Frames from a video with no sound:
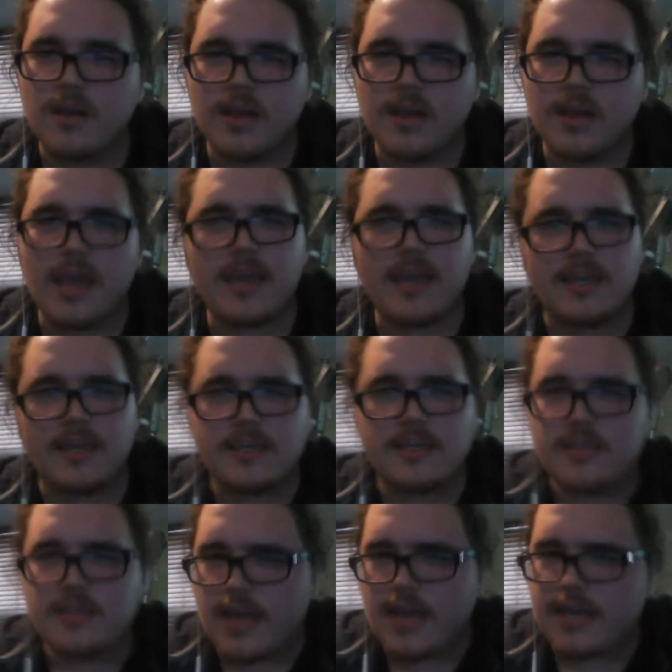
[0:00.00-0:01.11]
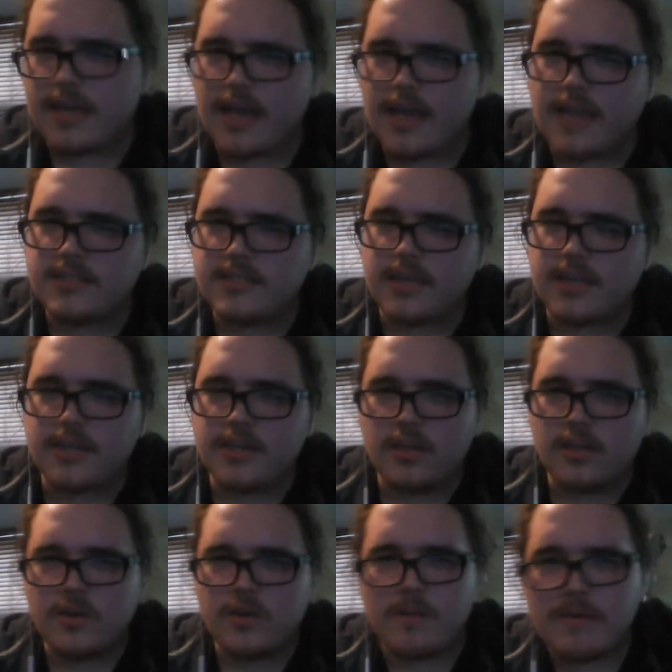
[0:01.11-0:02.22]
Hey, I just got an
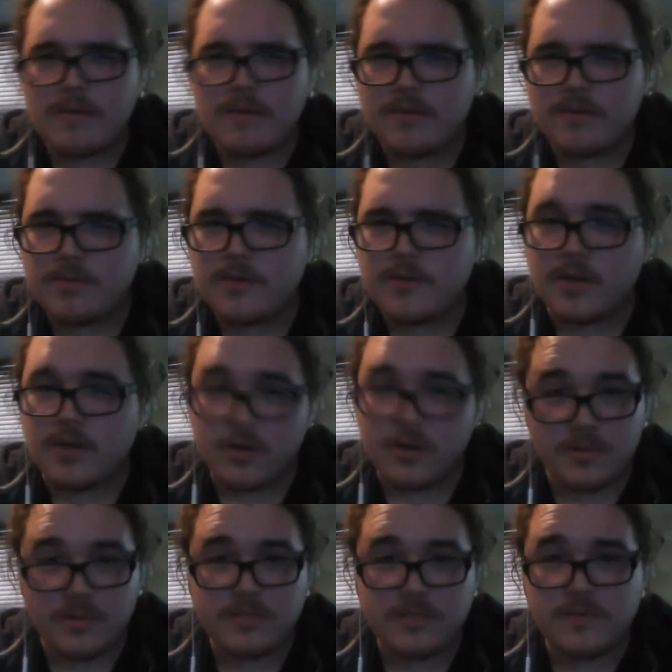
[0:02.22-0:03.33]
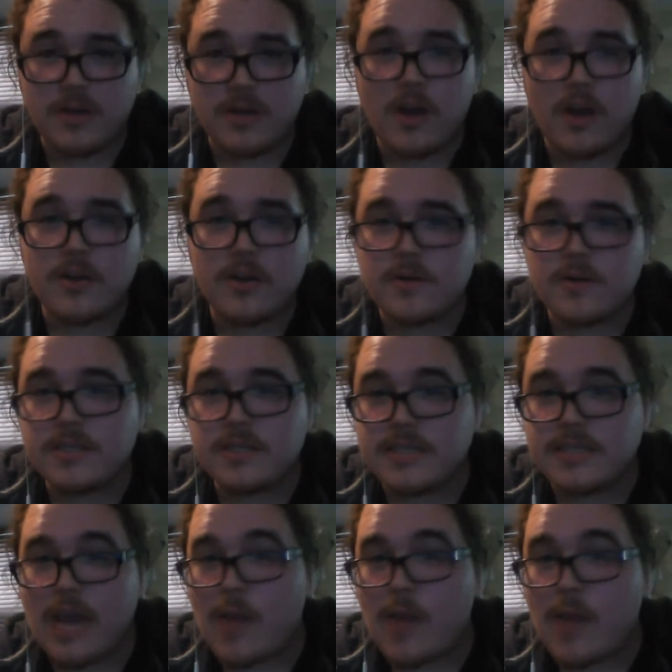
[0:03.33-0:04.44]
alert on my computer. Christopher Garner is
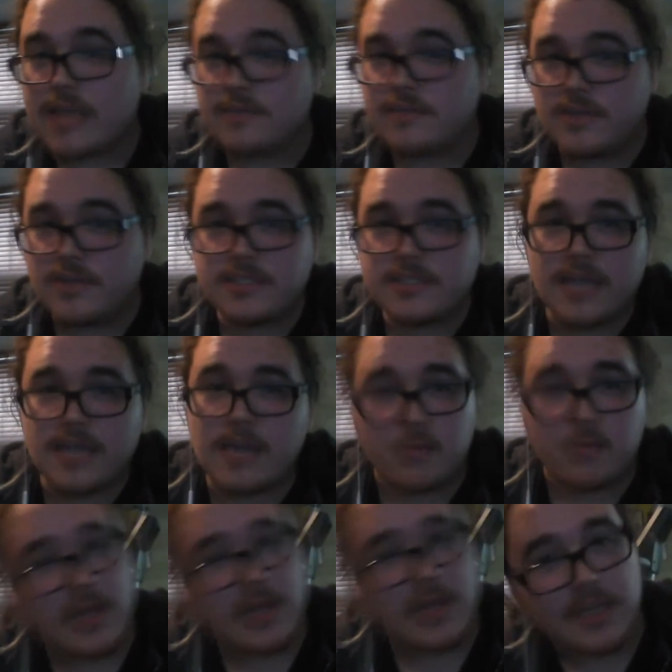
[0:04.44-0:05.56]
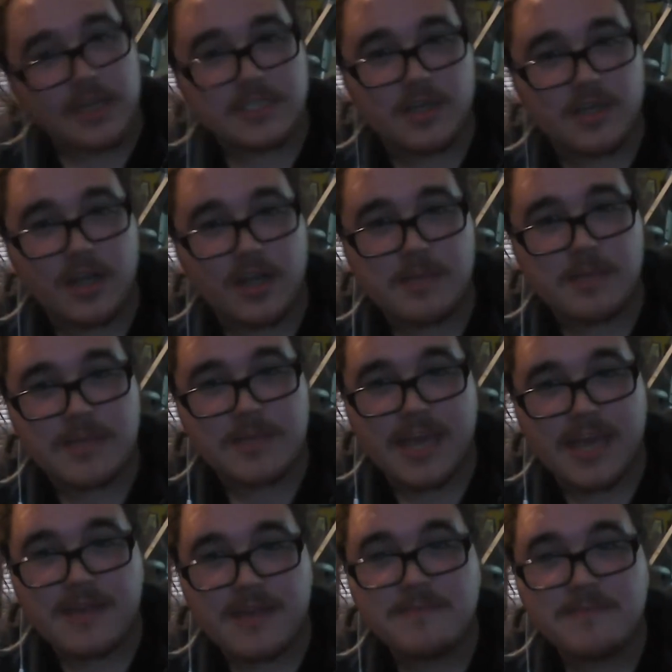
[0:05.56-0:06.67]
now active on Skype. Would I like to call him again?